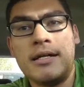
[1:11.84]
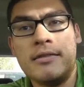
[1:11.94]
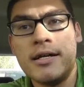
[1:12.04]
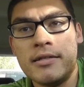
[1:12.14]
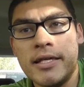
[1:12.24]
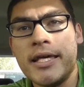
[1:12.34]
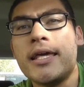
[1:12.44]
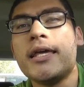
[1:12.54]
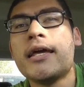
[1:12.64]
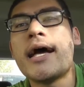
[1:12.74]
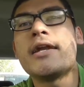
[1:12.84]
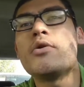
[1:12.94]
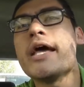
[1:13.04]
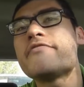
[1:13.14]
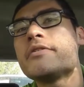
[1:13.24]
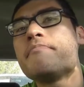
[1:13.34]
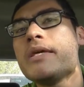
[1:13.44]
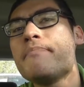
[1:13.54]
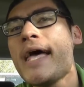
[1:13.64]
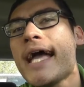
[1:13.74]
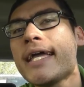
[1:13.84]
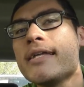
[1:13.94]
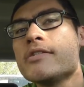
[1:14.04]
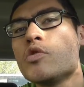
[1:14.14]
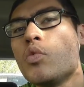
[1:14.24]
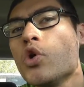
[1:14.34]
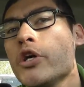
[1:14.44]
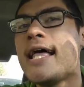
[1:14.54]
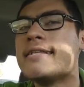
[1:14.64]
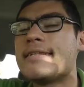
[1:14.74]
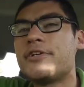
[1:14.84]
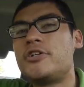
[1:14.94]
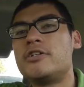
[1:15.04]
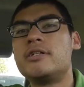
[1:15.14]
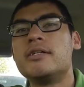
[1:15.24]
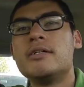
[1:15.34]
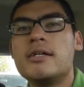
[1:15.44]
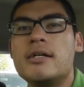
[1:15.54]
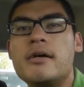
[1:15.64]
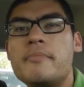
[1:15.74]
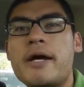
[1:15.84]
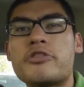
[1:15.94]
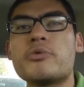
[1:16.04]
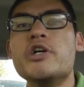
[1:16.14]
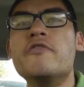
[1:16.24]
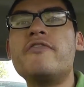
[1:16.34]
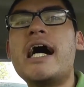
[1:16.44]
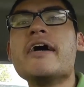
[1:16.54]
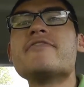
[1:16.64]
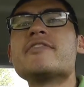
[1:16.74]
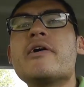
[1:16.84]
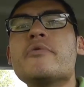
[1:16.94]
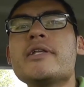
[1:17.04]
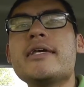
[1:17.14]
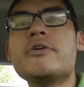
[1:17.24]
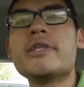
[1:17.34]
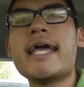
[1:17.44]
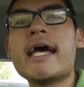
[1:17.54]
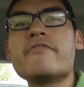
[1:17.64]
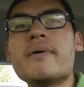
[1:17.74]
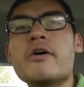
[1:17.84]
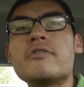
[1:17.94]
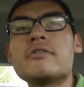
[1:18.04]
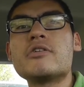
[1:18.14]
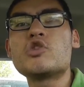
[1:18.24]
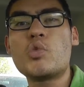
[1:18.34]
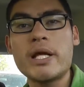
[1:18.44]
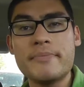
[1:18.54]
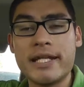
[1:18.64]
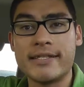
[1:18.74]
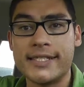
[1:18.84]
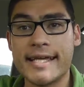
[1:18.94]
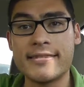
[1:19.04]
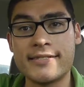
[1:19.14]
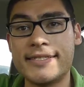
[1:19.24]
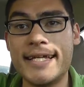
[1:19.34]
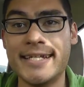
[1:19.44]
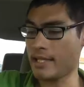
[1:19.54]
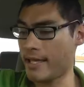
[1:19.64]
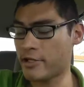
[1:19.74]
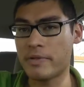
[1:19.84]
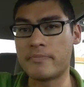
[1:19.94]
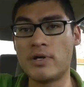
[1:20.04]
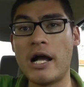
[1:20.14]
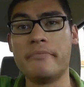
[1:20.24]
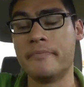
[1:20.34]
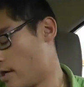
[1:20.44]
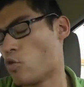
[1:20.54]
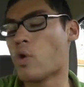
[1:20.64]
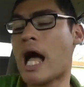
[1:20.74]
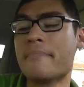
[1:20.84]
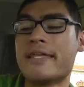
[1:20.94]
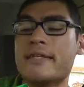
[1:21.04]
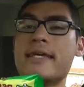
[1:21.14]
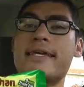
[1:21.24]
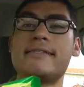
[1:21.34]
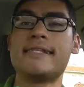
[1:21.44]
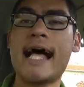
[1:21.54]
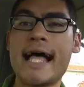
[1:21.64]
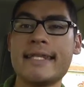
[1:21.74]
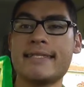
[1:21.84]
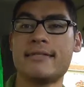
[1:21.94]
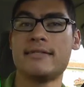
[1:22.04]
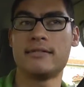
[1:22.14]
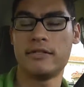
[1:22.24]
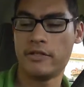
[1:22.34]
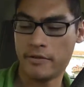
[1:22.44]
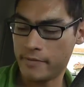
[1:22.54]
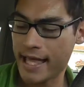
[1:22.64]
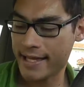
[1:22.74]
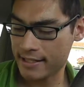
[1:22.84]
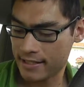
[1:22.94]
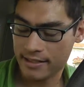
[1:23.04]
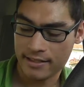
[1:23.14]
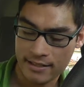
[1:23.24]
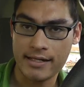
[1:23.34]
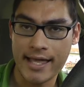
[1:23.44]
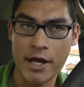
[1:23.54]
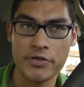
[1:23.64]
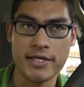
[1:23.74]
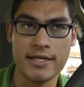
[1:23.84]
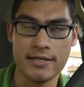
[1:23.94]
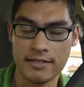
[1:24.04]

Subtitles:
Luckily, I don't have to be back into work until about 3:05, so I really only have about 20 minutes to get this done. That could be a problem. Ramen is not that healthy.